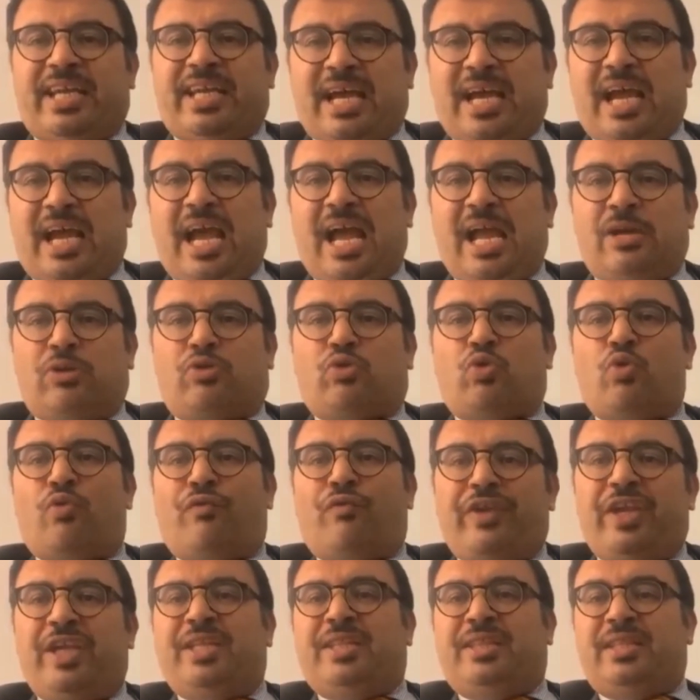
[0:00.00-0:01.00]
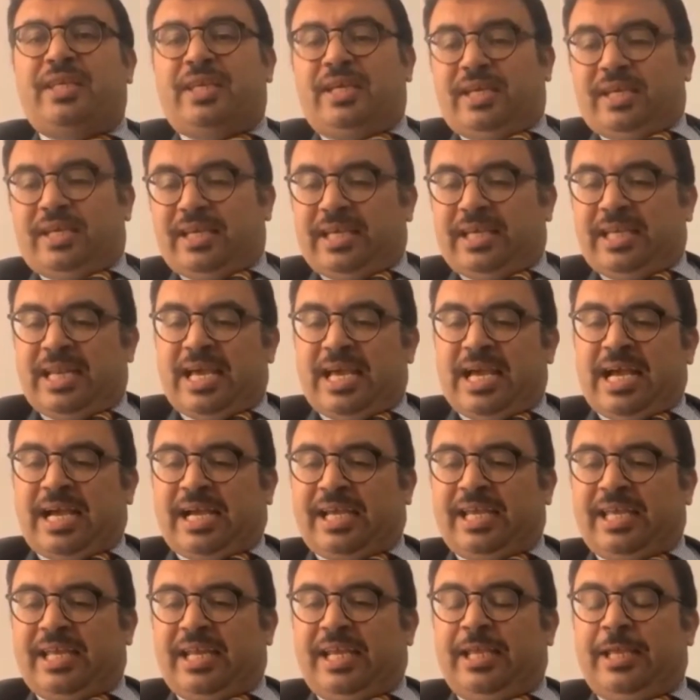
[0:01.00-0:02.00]
political instability as well as the
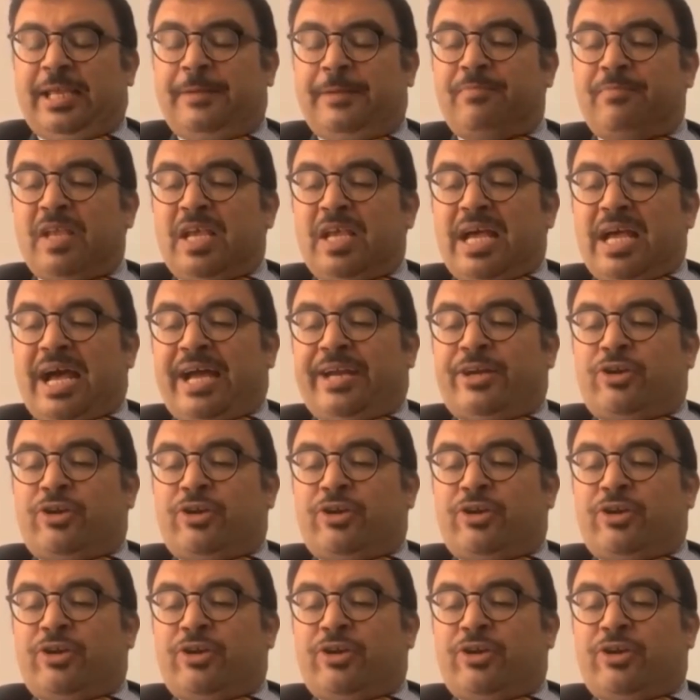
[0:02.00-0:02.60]
pandemic.